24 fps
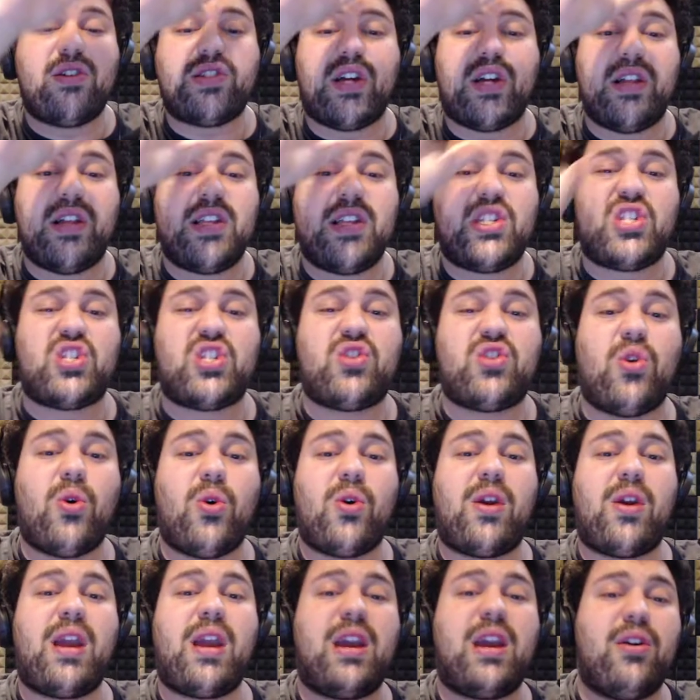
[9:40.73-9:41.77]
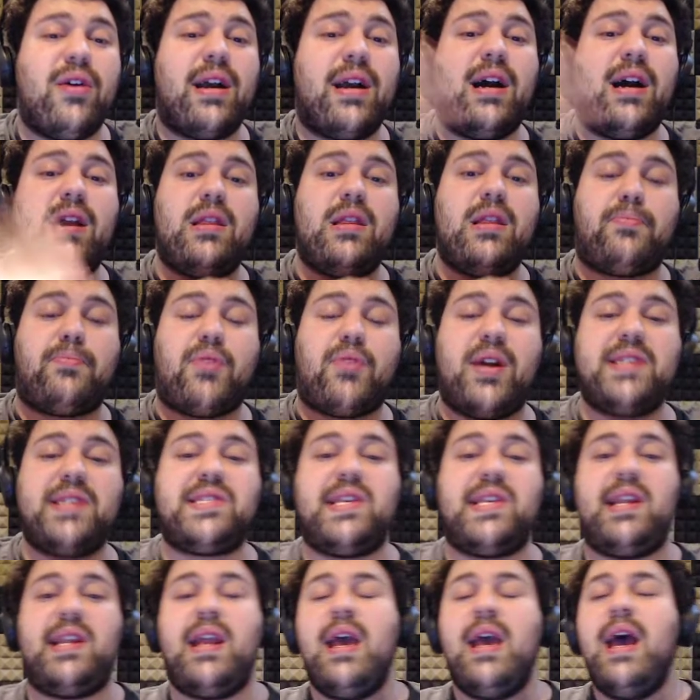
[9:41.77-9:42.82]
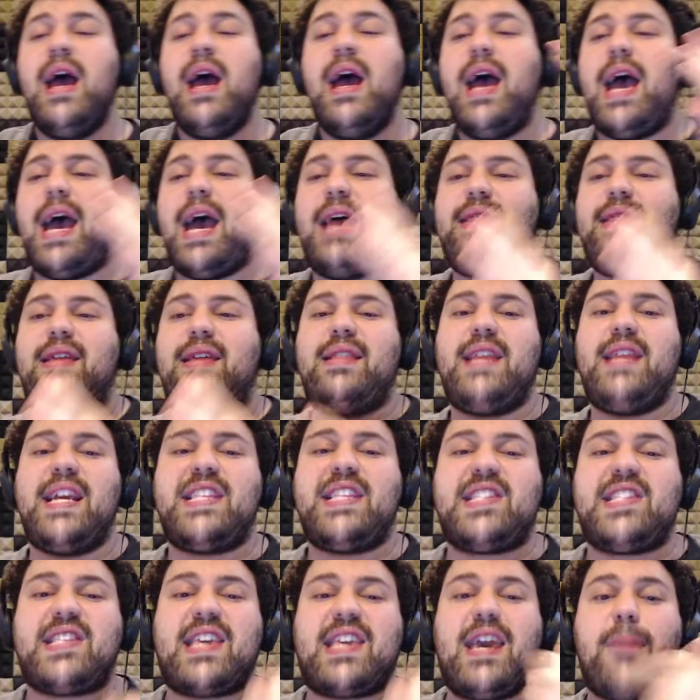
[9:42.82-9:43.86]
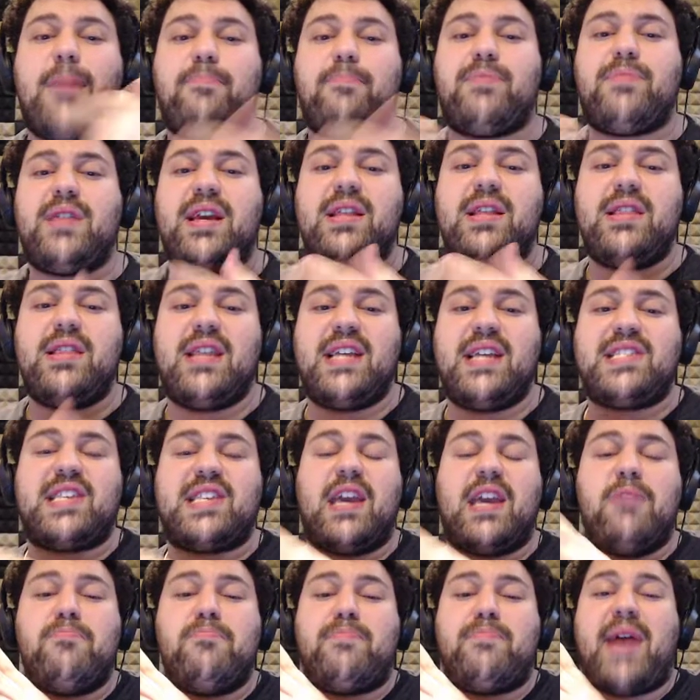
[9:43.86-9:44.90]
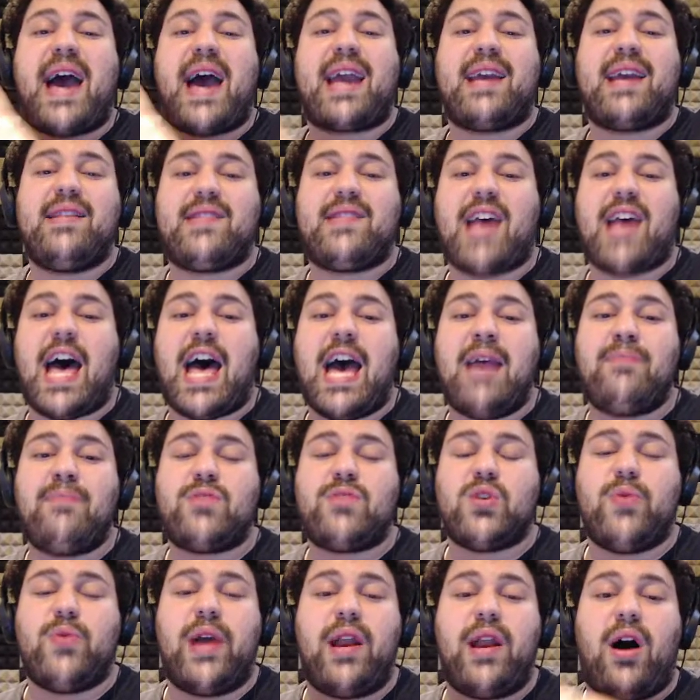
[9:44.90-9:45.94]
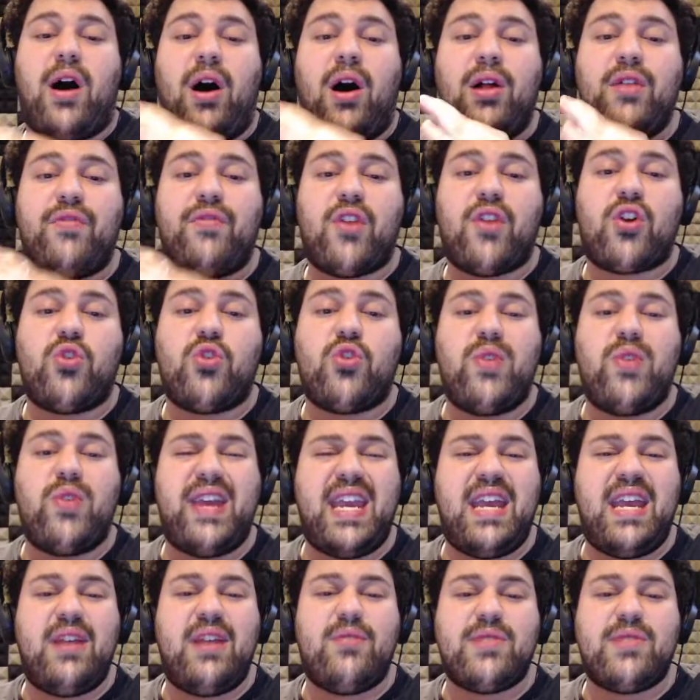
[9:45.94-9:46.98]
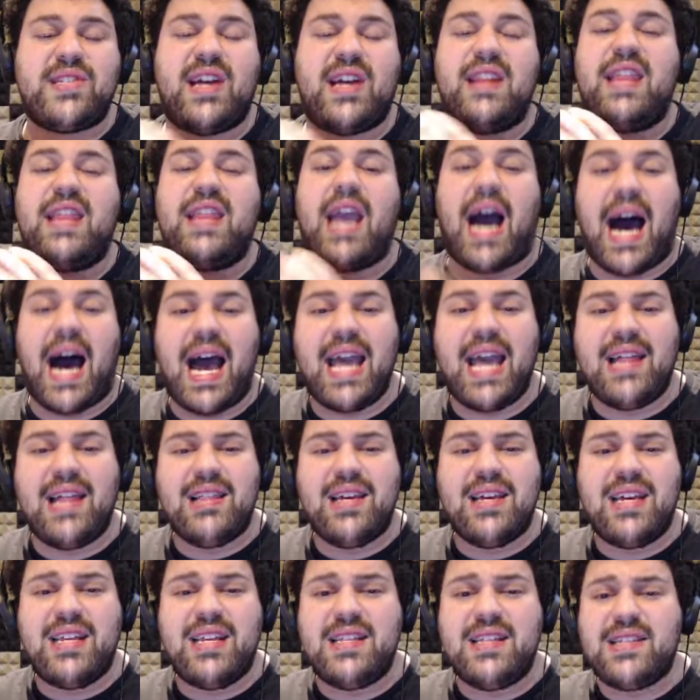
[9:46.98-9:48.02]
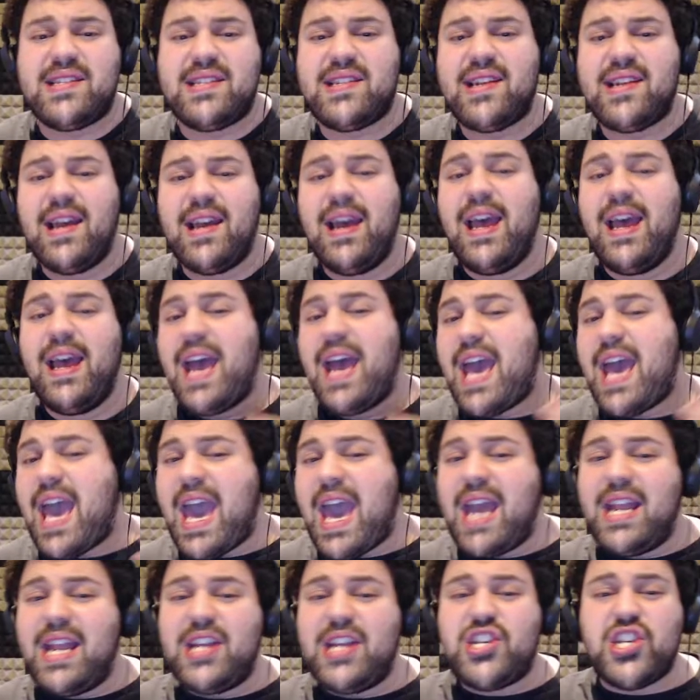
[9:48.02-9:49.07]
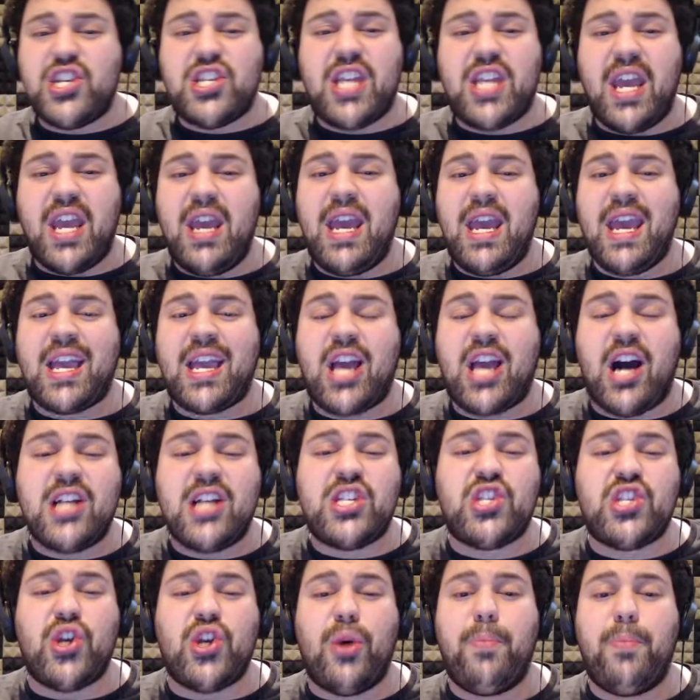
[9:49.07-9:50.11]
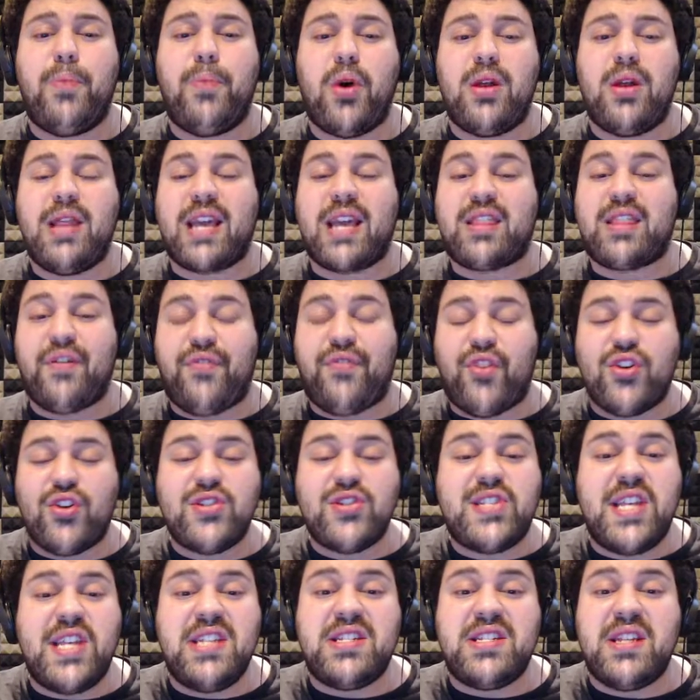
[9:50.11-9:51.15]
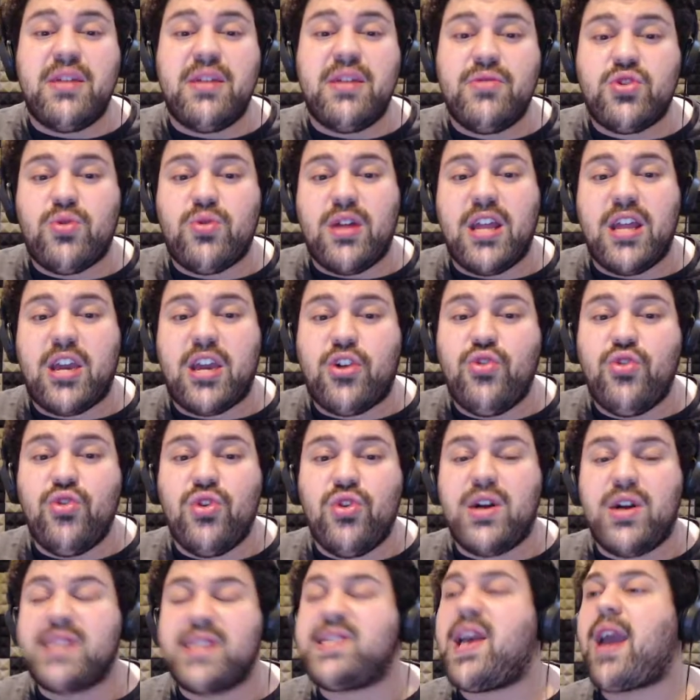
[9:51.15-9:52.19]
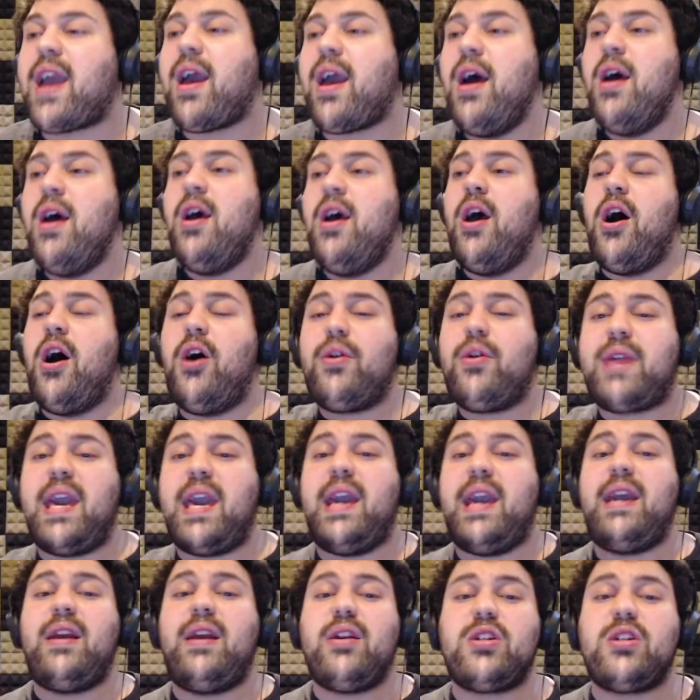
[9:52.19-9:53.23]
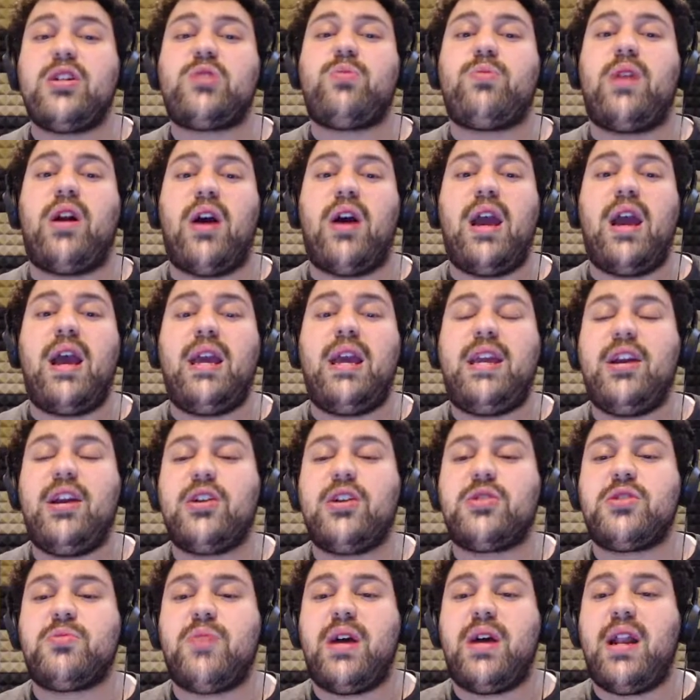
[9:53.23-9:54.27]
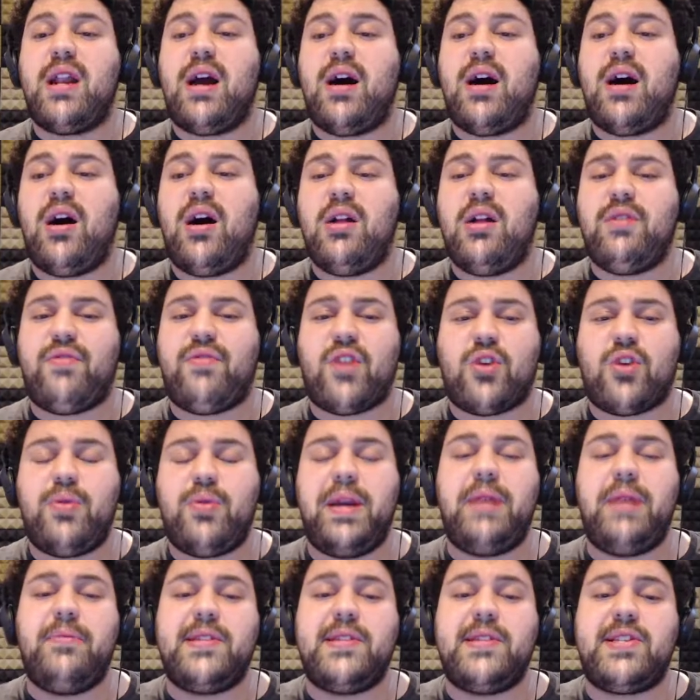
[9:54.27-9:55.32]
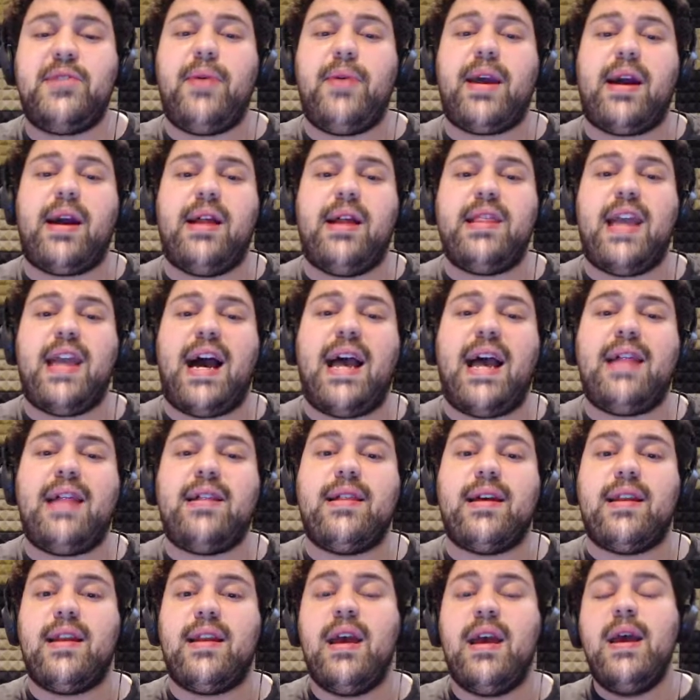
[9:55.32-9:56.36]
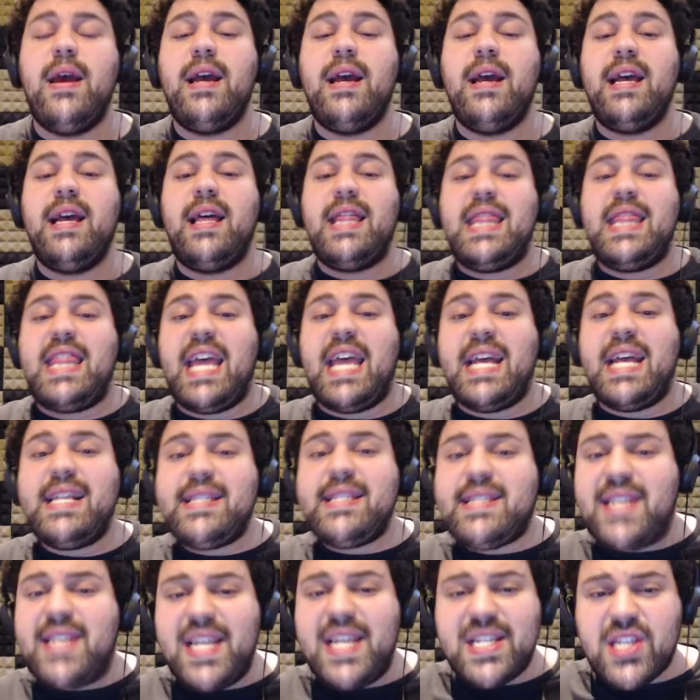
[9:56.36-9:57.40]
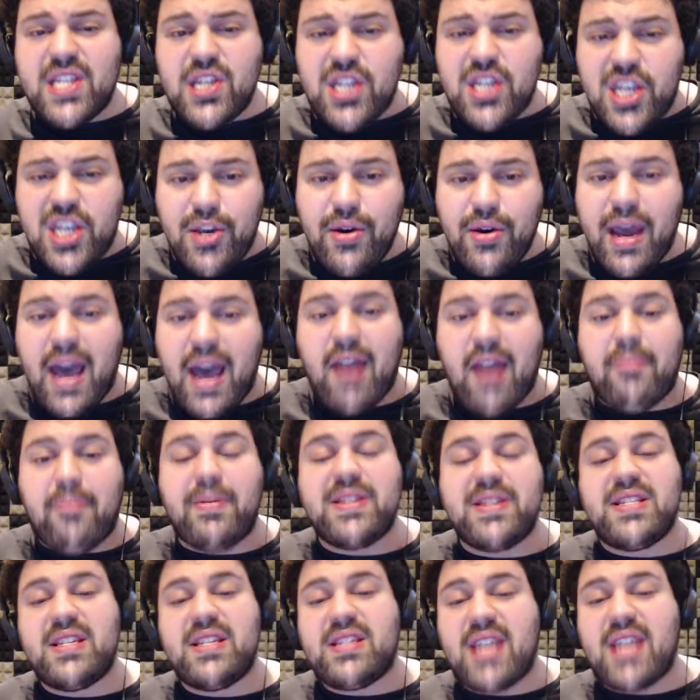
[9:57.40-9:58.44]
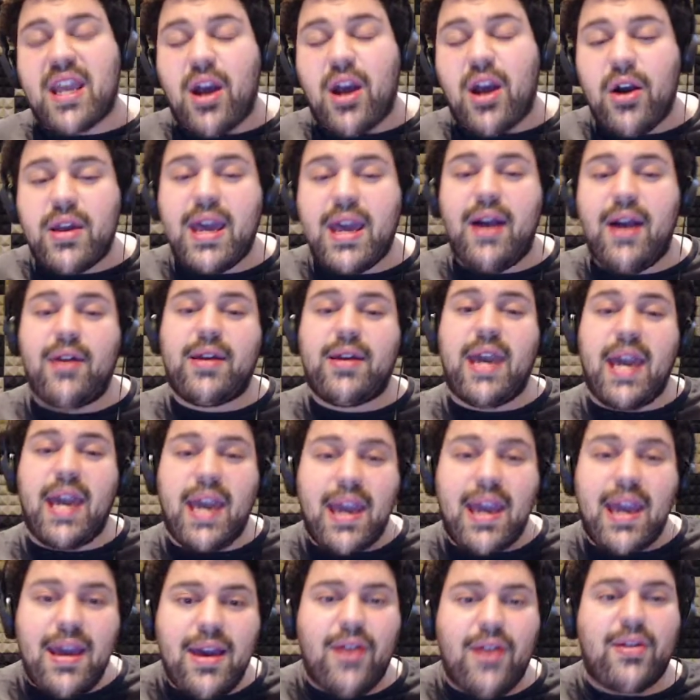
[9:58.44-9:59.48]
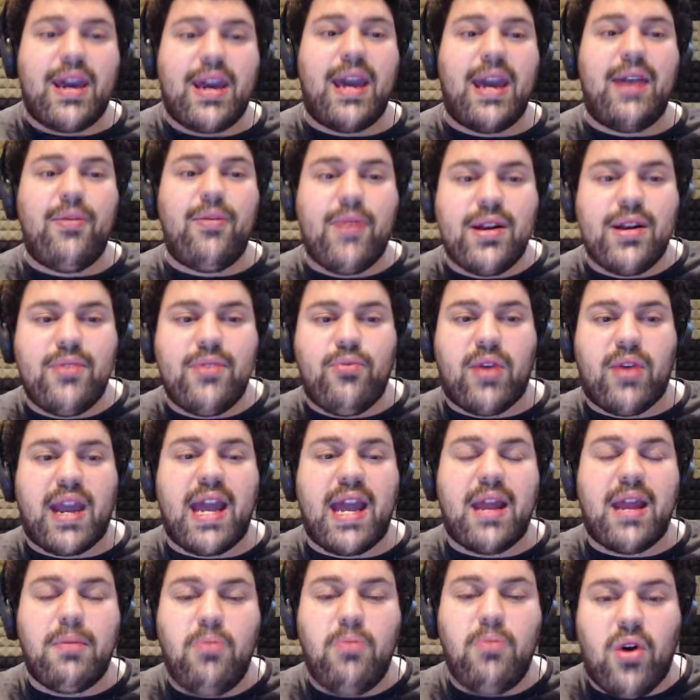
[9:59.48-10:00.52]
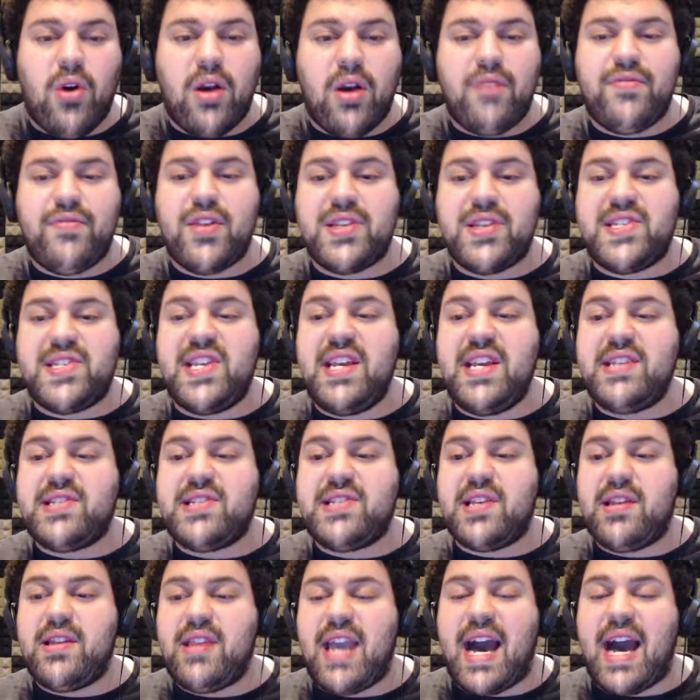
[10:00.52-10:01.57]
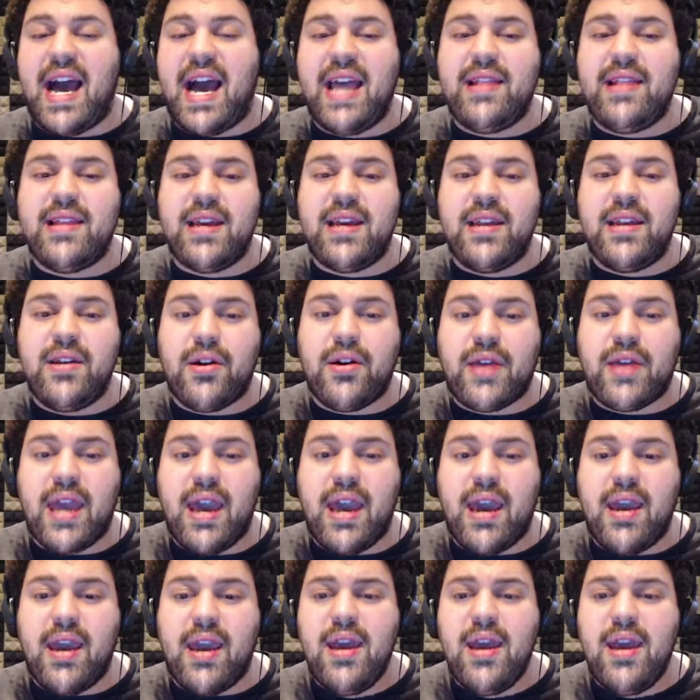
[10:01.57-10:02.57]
this story going on in the present. And then they skip back in time to when Oliver Queen was on the island. And it got so boring. Like the first season, it was really cool. It's like, okay, here's what Oliver Queen was doing on the island. Then season 2 happens. It's like, okay, we're getting more of the island, okay.